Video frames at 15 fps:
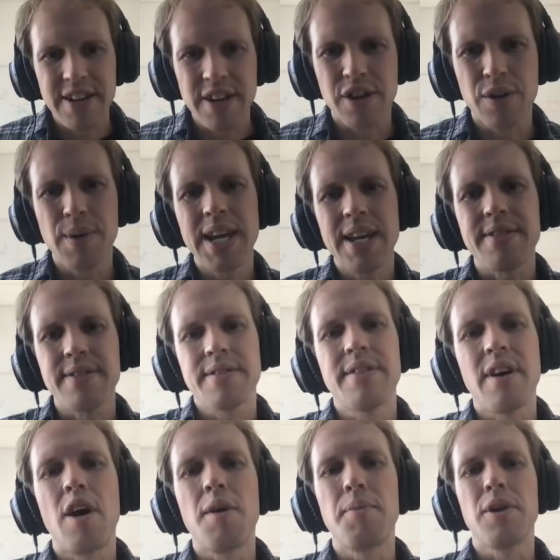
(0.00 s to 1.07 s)
increase
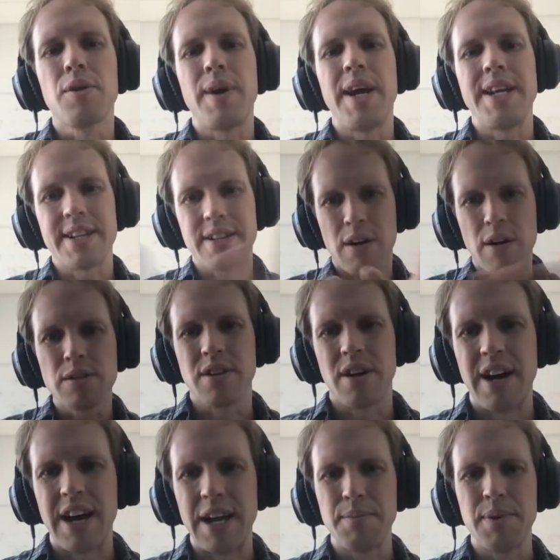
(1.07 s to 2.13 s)
the Hubble rate at all
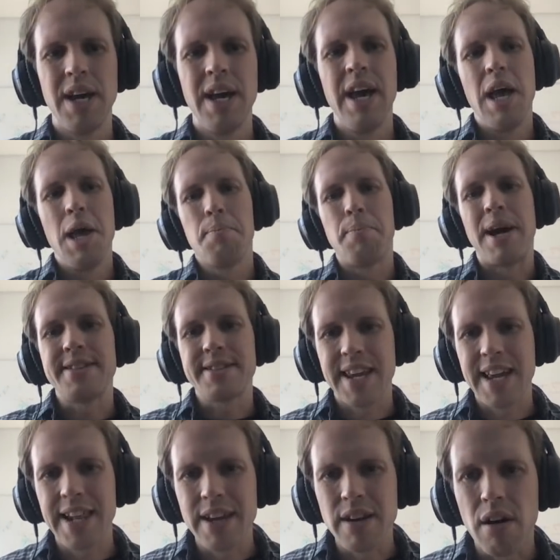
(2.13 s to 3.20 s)
time by
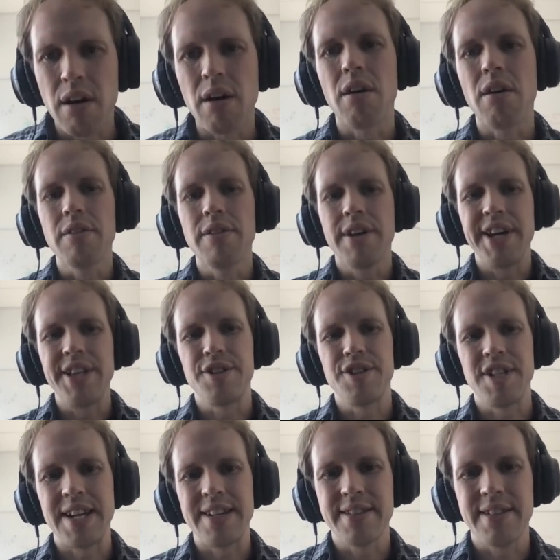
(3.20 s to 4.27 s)
scaling all the
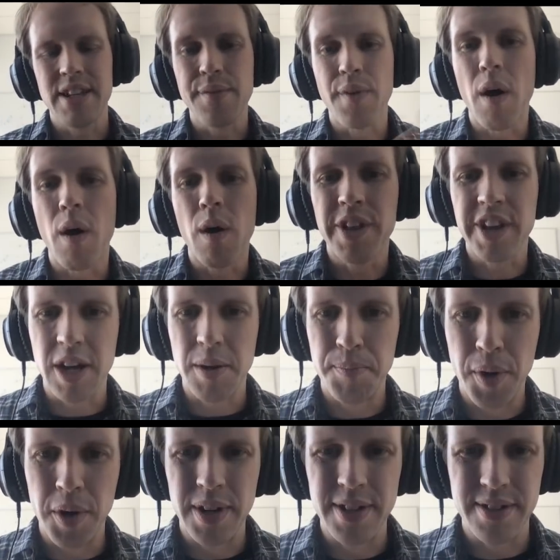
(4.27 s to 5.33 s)
energy density of all the
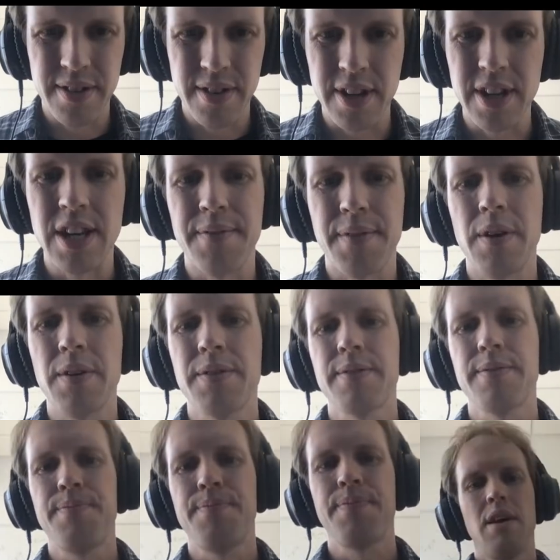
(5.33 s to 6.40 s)
components in the
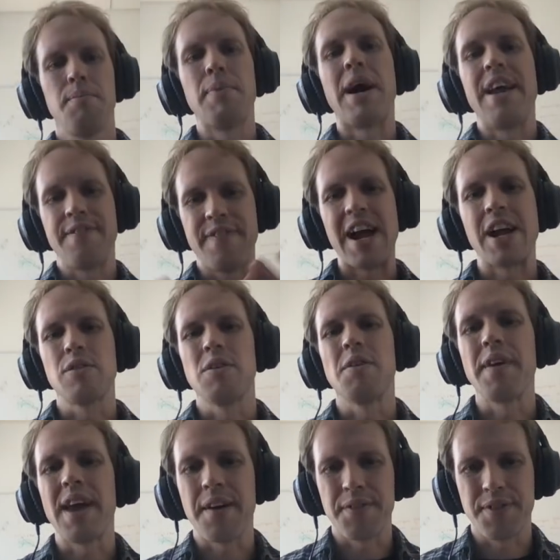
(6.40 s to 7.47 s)
universe by a factor
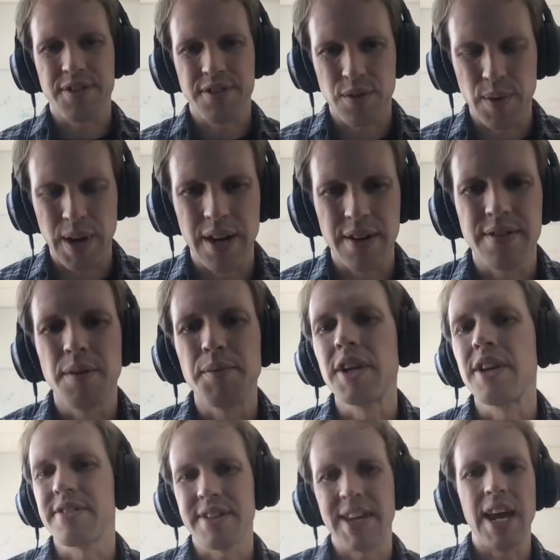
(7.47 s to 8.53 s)
of f squared. So I'm going
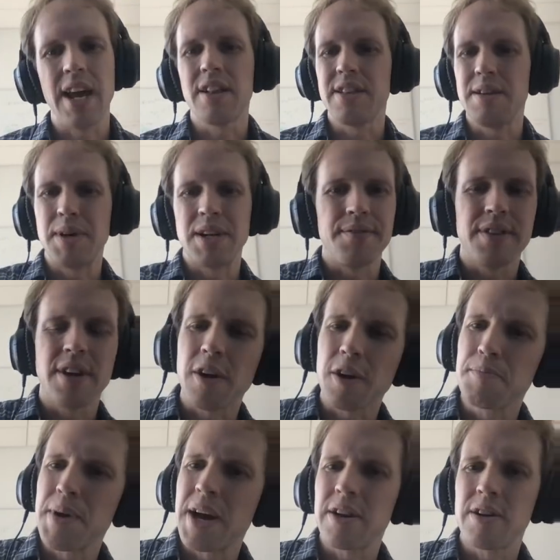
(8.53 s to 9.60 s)
to scale the amount of
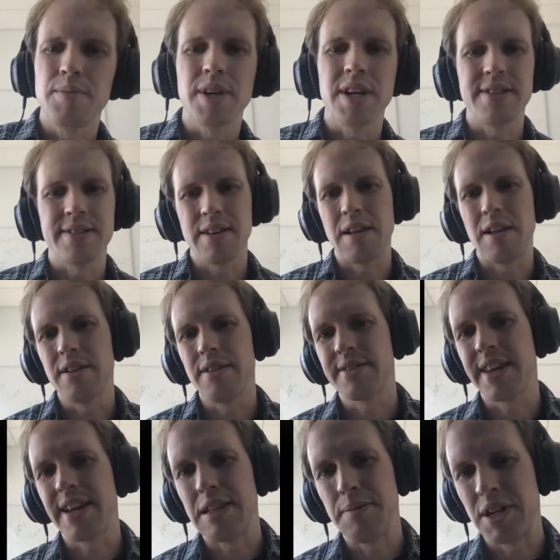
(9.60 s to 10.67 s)
dark matter, I'm going to
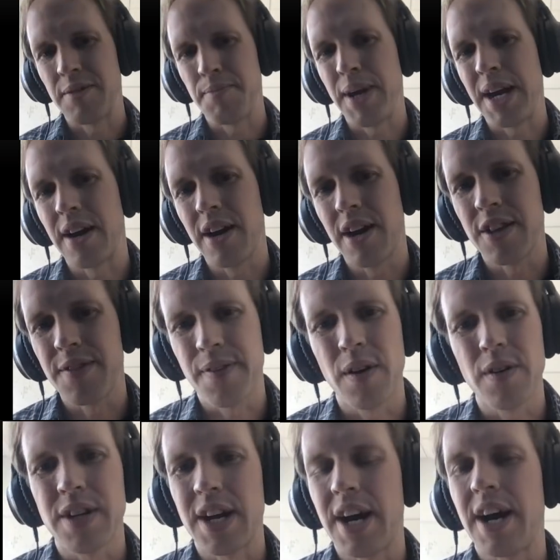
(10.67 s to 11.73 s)
scale the amount of baryons,
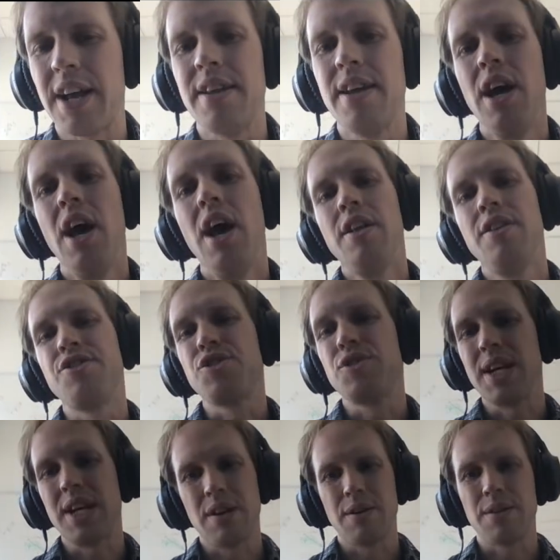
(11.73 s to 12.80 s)
photon,
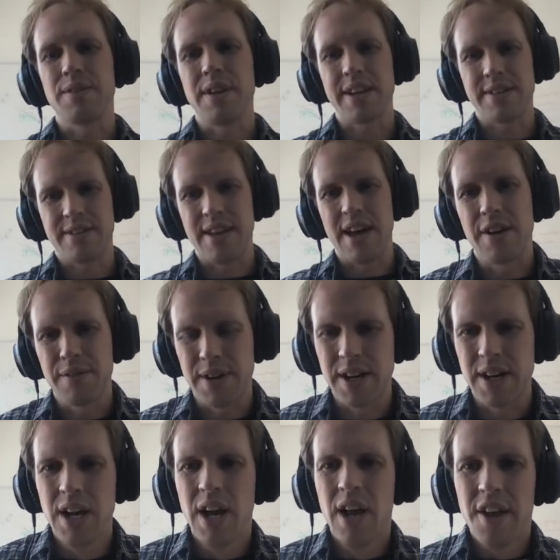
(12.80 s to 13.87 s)
neutrinos,
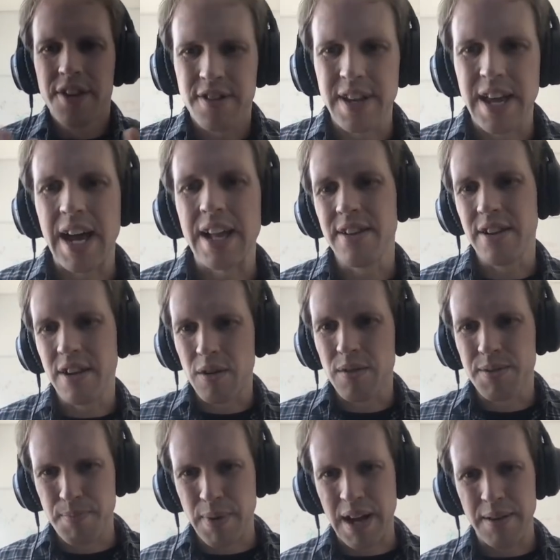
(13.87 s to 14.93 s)
etc. So that, you know,
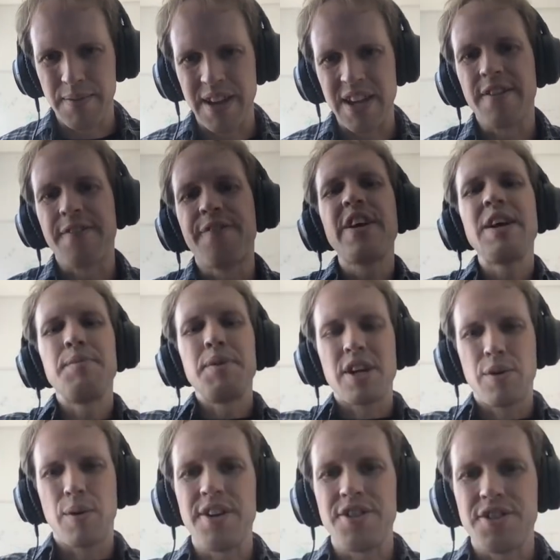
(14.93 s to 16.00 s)
by the Friedmann
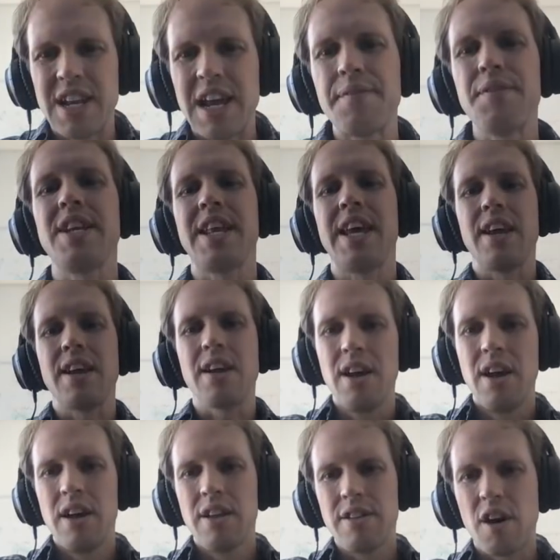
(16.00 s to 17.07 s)
equation, everything,
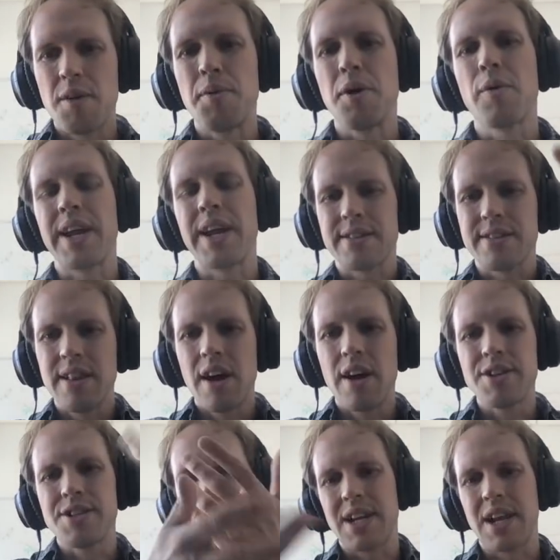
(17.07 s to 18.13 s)
the Hubble rate gets
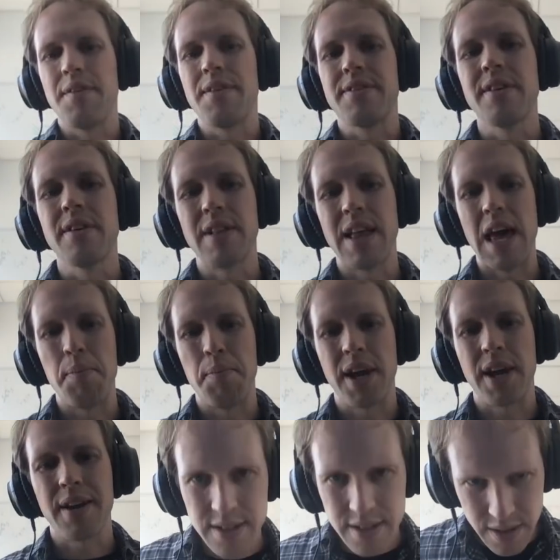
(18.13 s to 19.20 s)
larger at every single
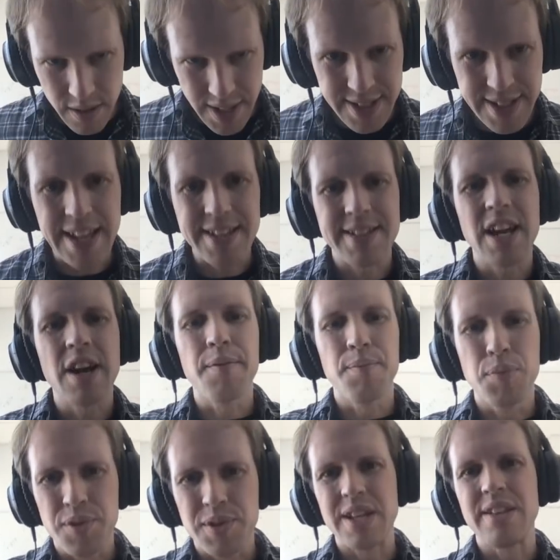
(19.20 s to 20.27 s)
epoch. So this takes care
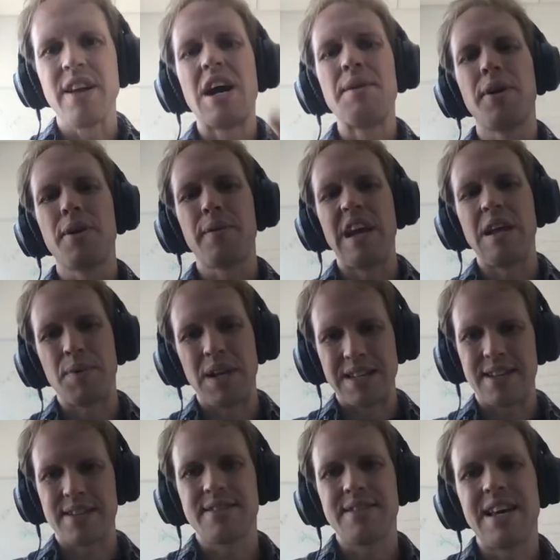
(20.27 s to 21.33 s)
of boosting the Hubble rate, but
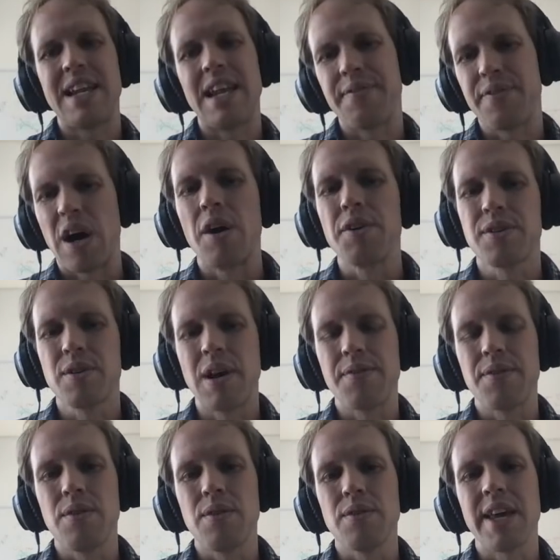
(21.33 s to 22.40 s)
as I said, I also
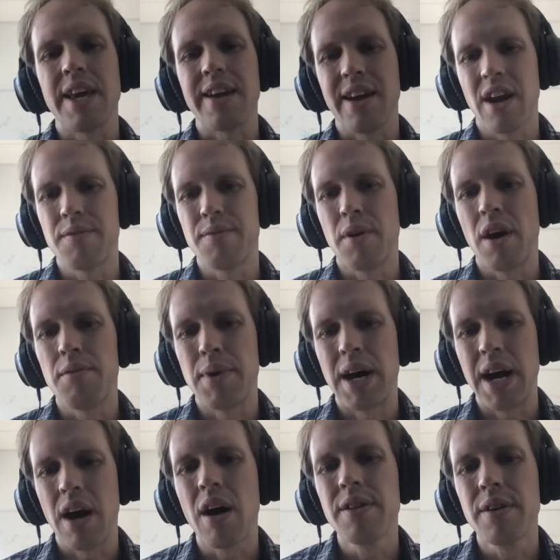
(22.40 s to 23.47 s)
have to take care of
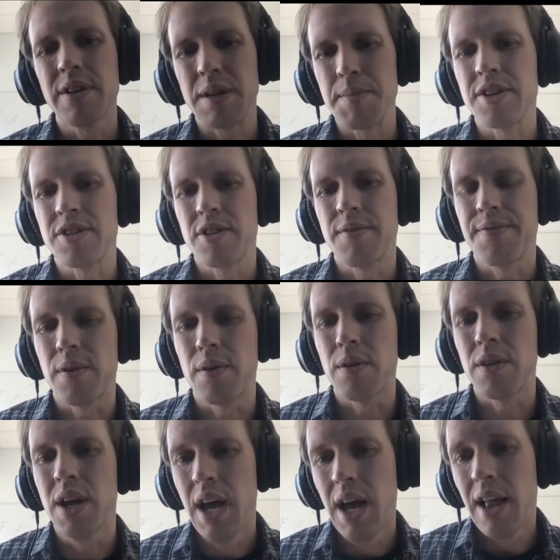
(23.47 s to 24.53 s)
my other
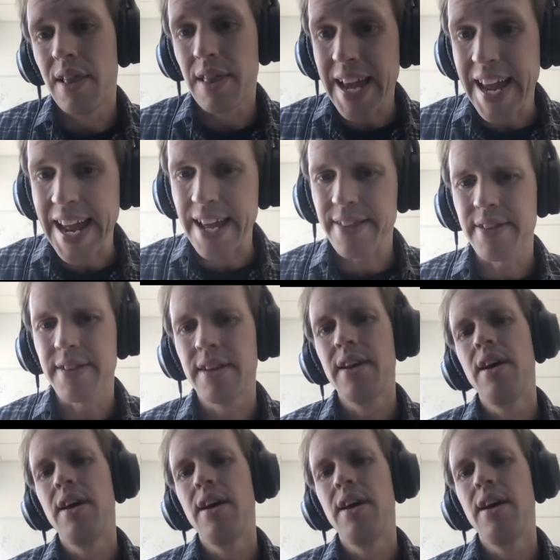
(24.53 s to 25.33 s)
dimensionful length